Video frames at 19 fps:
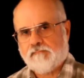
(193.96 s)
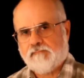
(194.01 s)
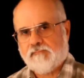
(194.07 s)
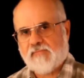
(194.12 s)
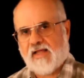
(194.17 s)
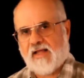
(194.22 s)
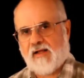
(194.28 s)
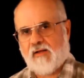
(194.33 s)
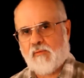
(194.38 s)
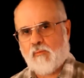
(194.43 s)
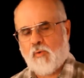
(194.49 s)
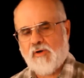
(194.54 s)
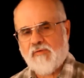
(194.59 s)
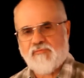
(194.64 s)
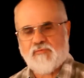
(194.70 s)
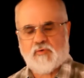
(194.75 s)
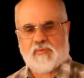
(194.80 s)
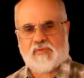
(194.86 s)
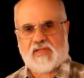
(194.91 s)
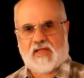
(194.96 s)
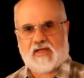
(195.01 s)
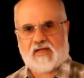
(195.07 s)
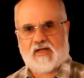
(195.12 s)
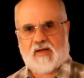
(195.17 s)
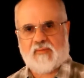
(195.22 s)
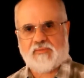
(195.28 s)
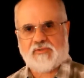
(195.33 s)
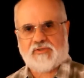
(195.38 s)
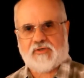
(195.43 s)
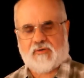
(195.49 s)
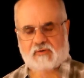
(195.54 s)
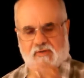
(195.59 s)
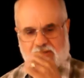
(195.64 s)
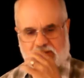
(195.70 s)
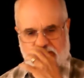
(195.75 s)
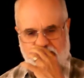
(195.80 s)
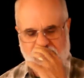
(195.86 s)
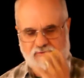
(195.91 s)
Now, one form of that
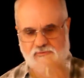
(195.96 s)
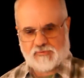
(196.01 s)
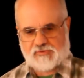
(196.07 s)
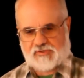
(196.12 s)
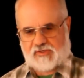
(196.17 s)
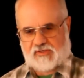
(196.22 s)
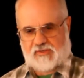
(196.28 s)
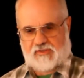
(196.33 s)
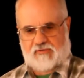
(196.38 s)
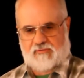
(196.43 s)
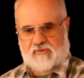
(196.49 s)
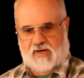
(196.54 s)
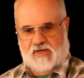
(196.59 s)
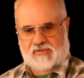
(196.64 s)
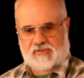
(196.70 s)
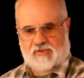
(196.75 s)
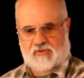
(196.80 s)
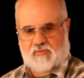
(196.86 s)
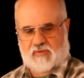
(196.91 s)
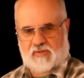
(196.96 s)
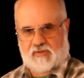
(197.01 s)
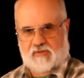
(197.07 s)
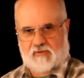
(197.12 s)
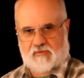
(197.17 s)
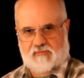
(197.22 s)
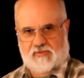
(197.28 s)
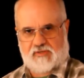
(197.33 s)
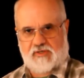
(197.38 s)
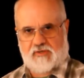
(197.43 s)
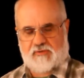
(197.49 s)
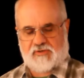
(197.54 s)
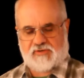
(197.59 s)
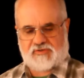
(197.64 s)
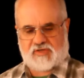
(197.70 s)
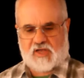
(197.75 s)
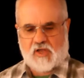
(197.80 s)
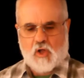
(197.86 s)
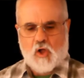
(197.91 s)
commentary is you see interaction going on over here, and
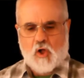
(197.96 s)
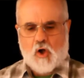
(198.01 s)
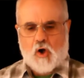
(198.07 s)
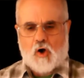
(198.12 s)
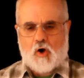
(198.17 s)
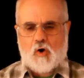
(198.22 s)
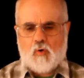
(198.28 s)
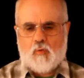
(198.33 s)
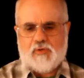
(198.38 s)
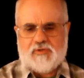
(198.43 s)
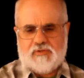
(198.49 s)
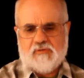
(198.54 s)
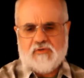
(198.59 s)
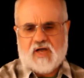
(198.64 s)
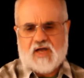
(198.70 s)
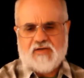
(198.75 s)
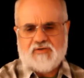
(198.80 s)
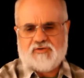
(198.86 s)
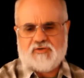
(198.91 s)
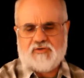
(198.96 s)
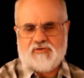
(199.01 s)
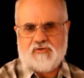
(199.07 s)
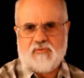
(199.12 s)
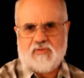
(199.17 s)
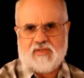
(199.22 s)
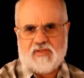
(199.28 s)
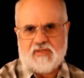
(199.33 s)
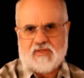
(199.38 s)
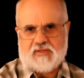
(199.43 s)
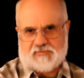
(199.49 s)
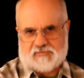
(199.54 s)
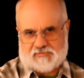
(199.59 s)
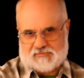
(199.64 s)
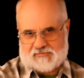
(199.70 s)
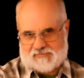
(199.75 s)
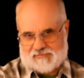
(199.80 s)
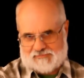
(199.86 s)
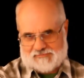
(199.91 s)
you say, oh, you guys are doing
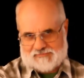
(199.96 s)
this.